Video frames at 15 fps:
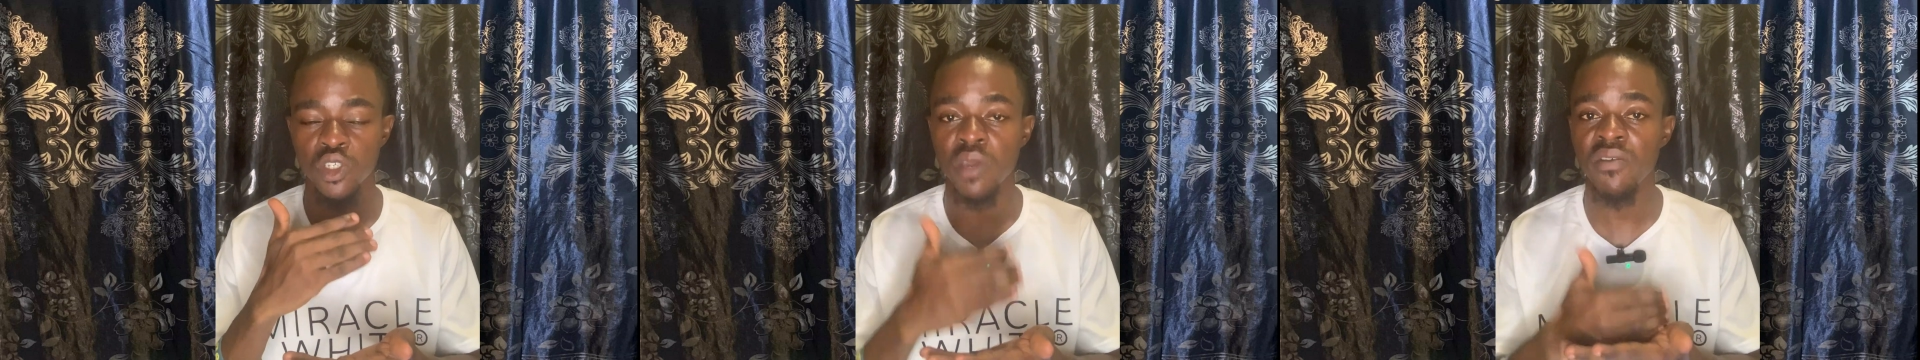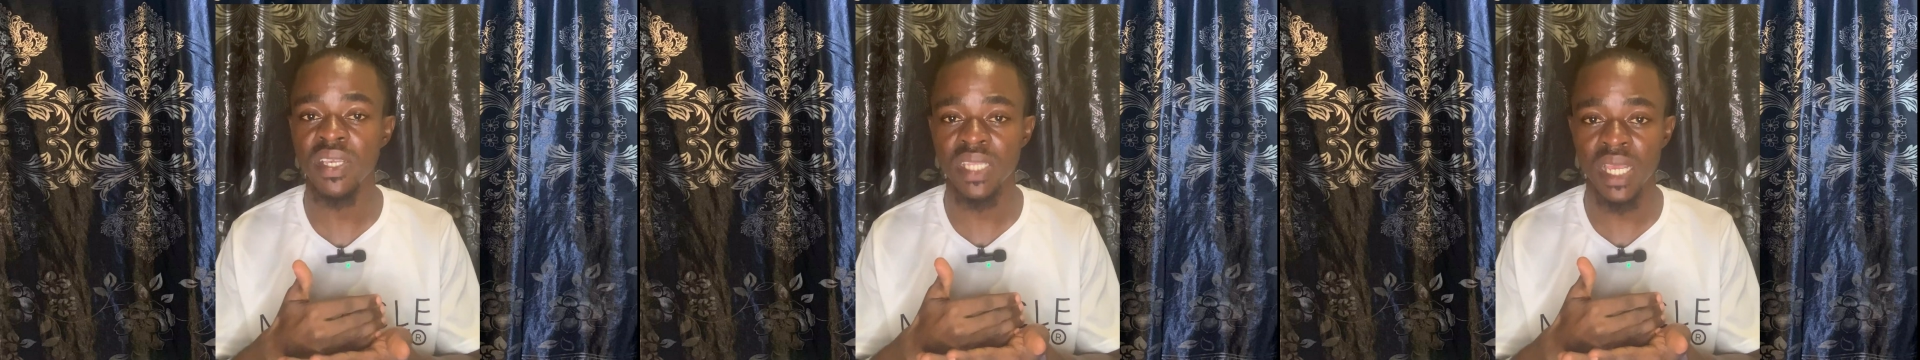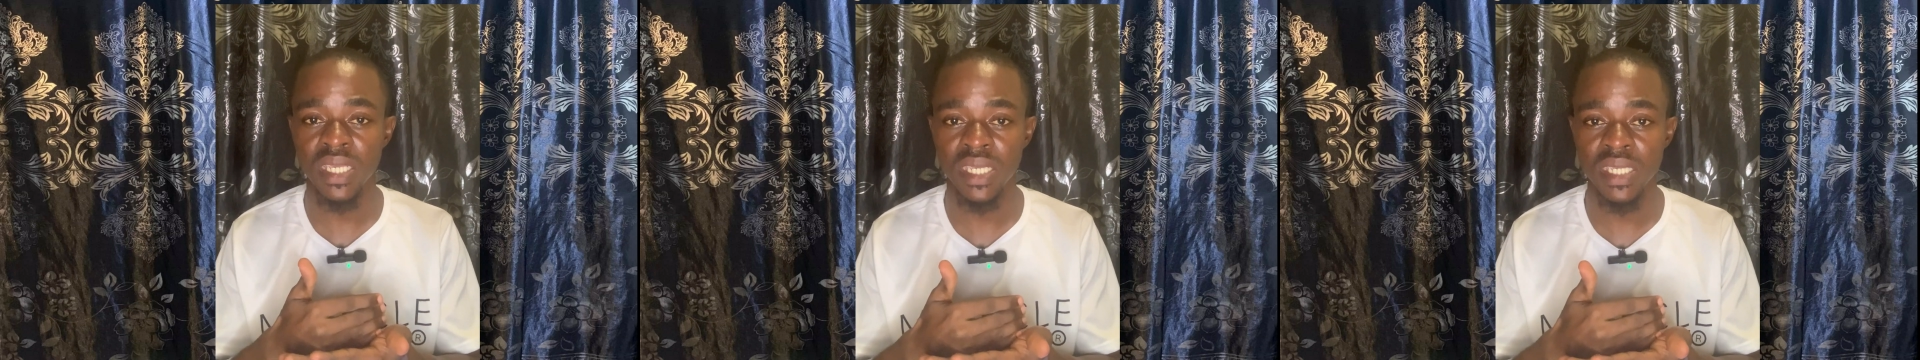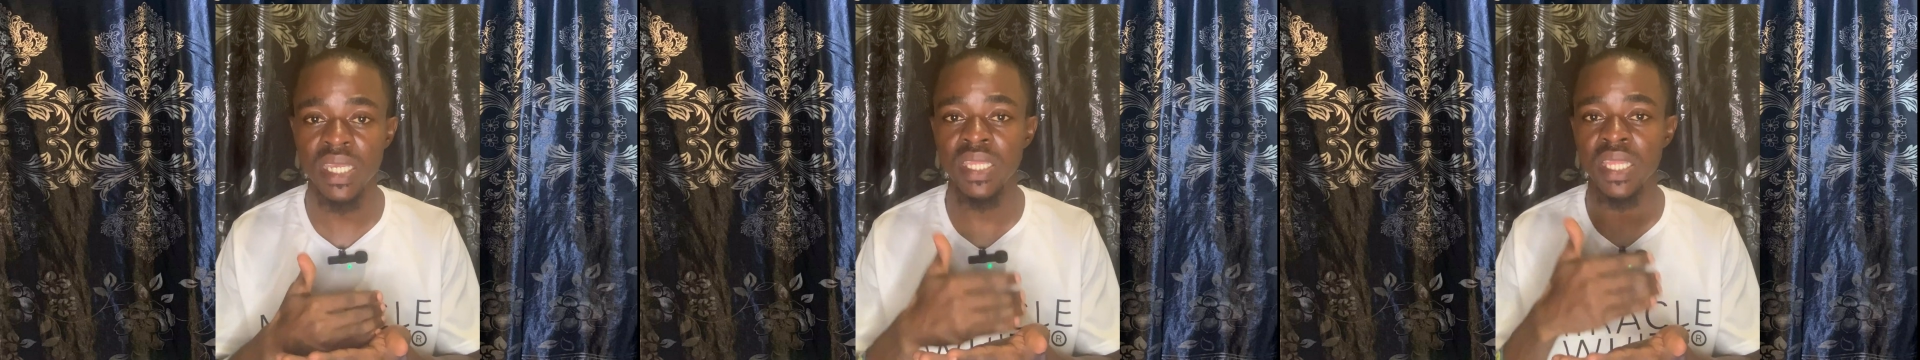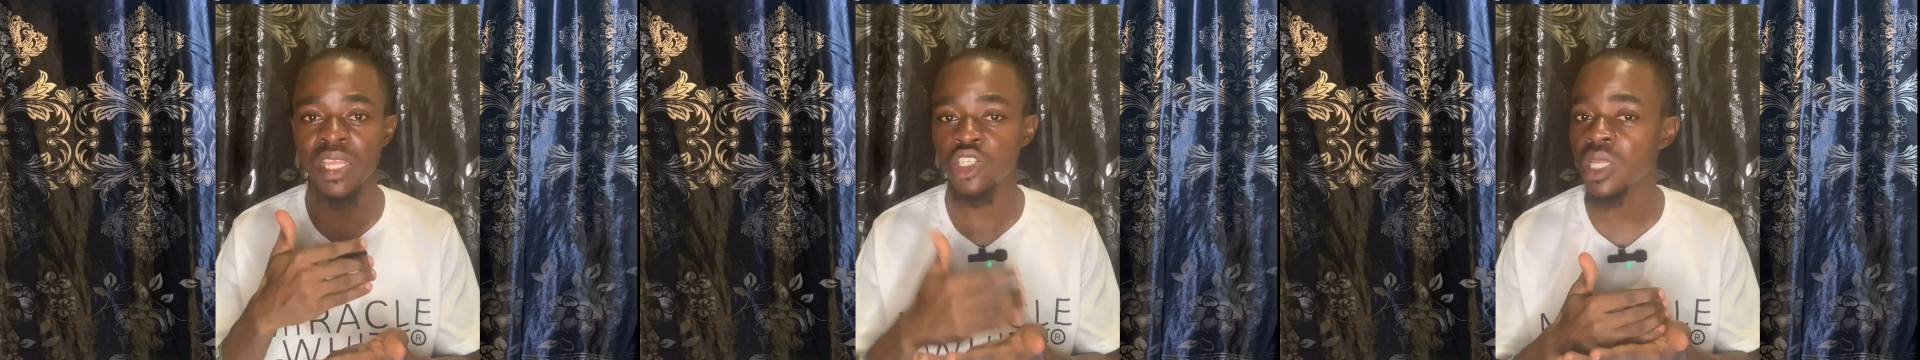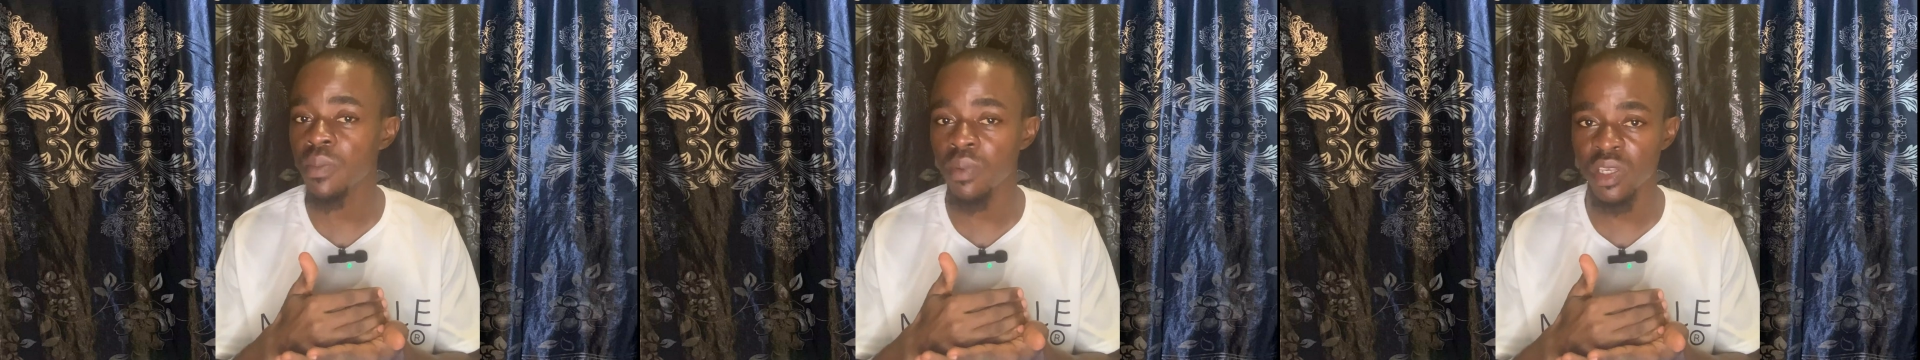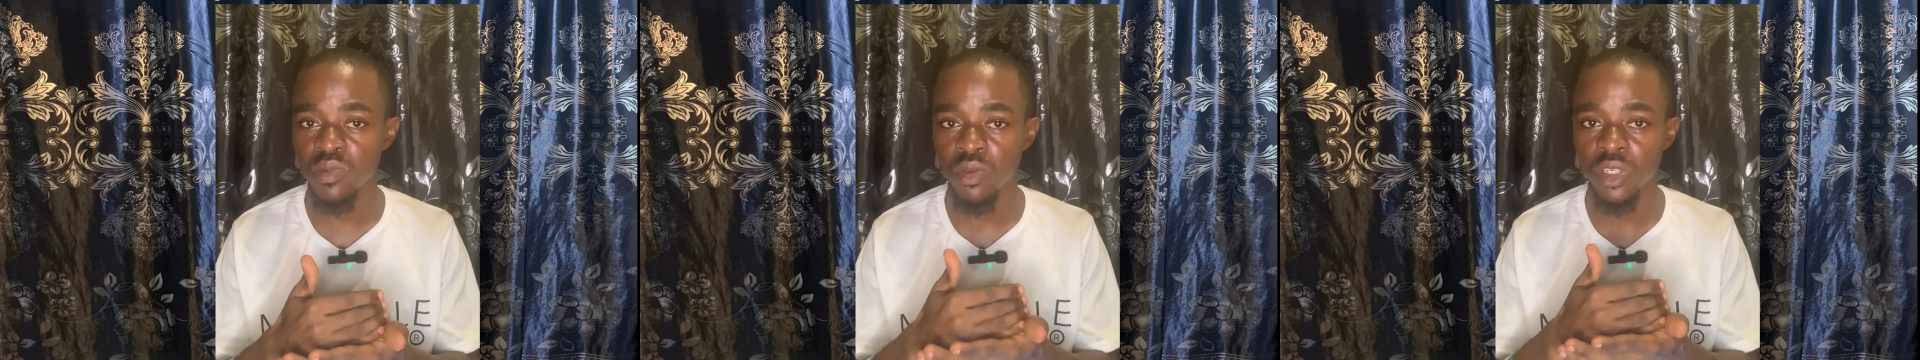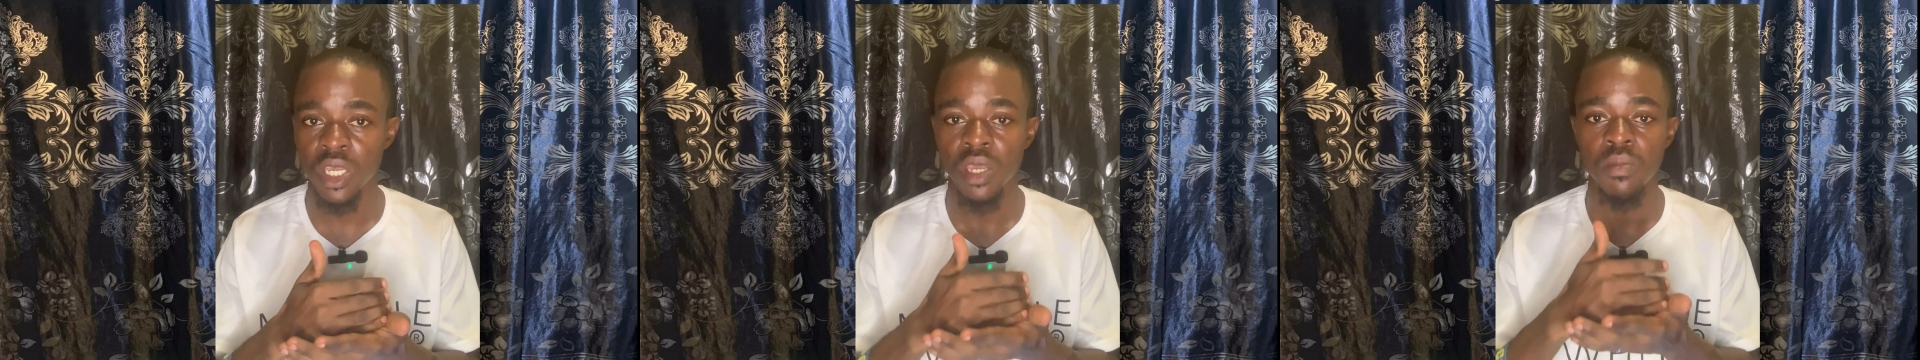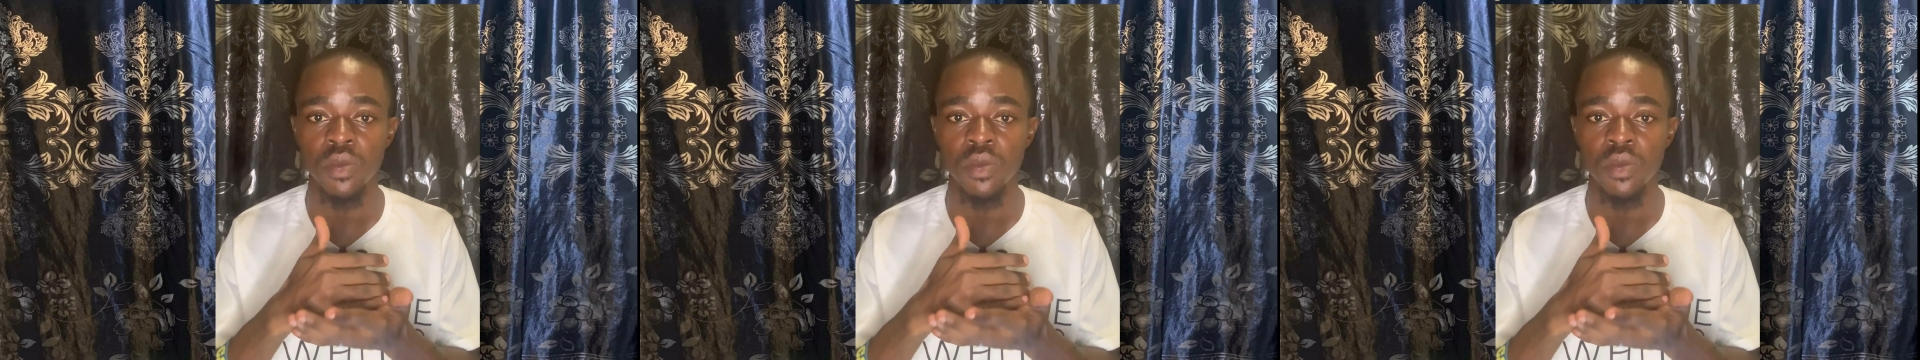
driver's license and international passport,